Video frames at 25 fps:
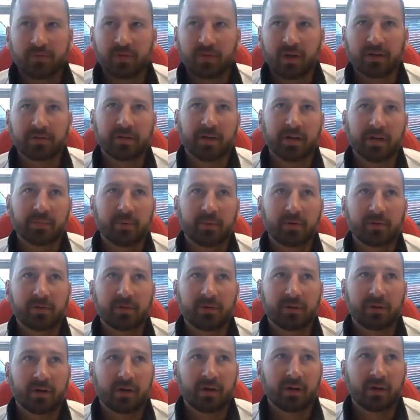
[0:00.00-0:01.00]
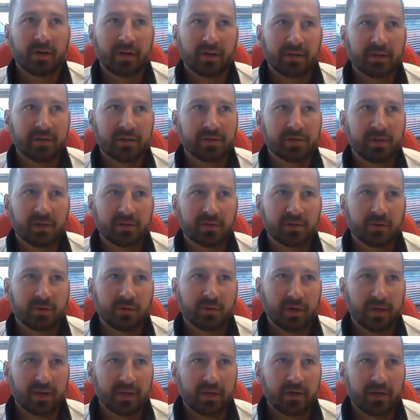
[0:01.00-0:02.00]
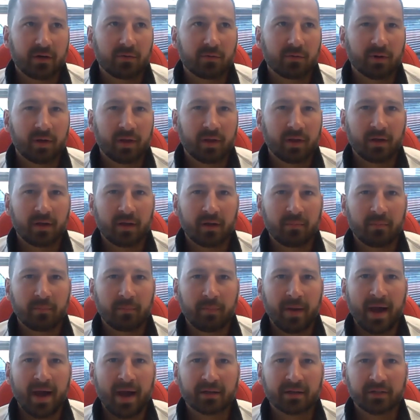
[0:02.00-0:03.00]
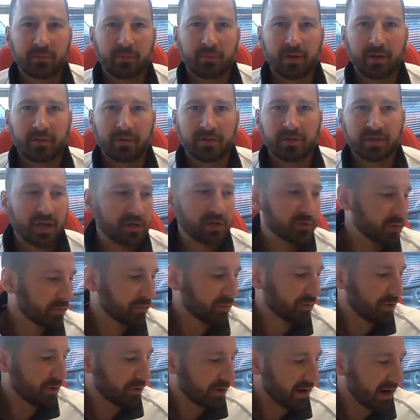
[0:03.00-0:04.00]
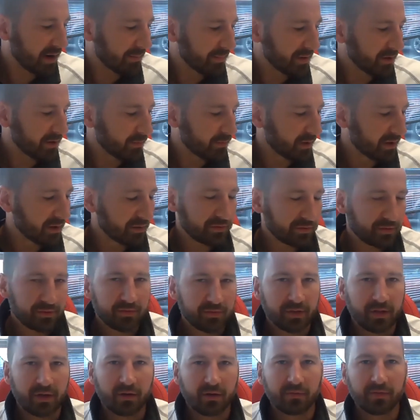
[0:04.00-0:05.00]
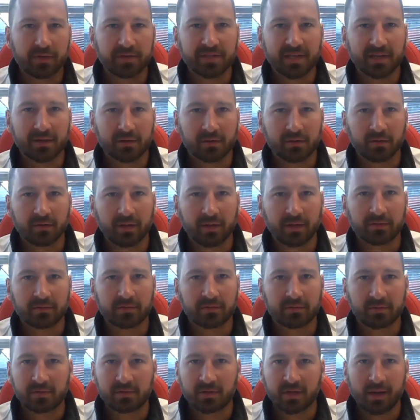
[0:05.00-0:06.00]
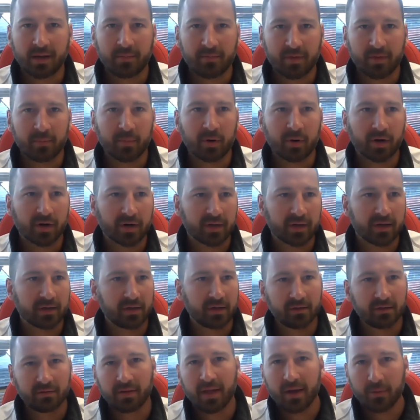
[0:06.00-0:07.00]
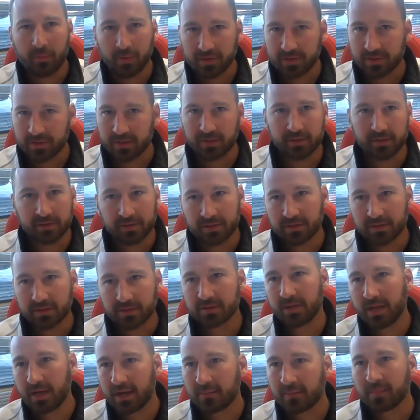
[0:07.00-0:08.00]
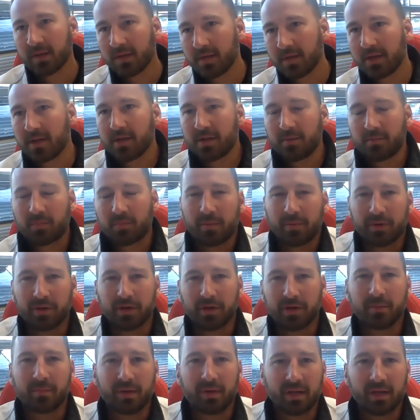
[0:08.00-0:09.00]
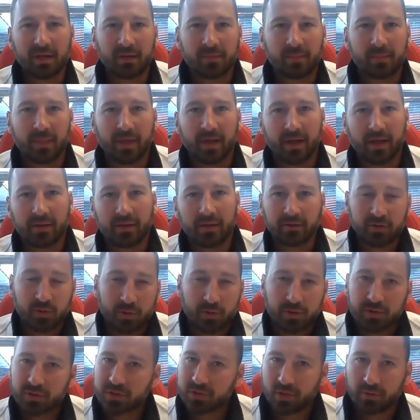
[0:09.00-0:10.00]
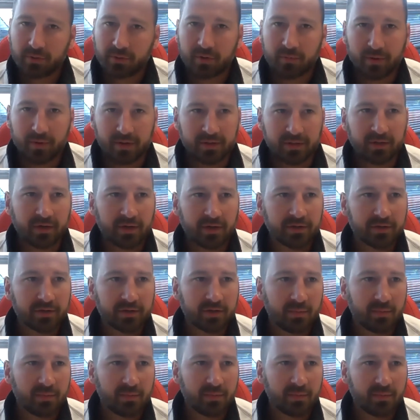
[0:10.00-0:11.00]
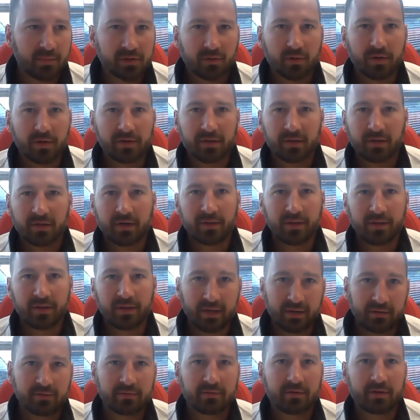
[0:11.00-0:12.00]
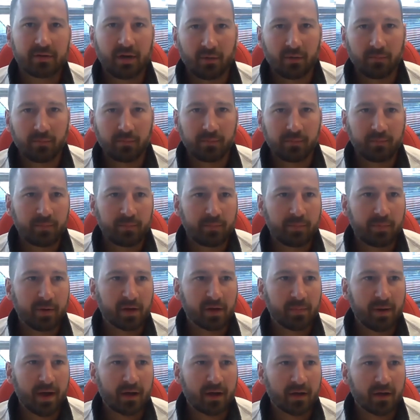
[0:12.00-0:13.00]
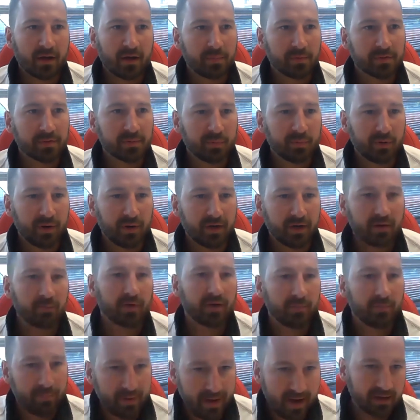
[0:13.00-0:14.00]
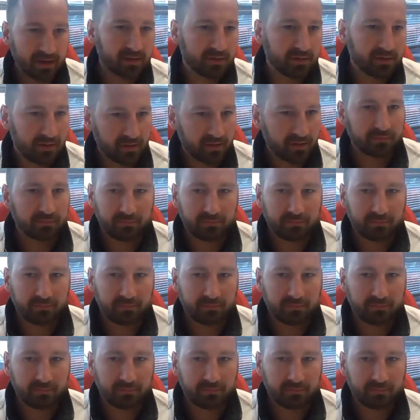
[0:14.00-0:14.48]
kind of talked about too at our end is going, we're going to get back to regularly scheduled programming with, the cyclical time of the market. And hey, winter's, probably going to be, it's always slower in winter, and it's going to be a slower winter. And then, pick back up in spring, and we'll get back to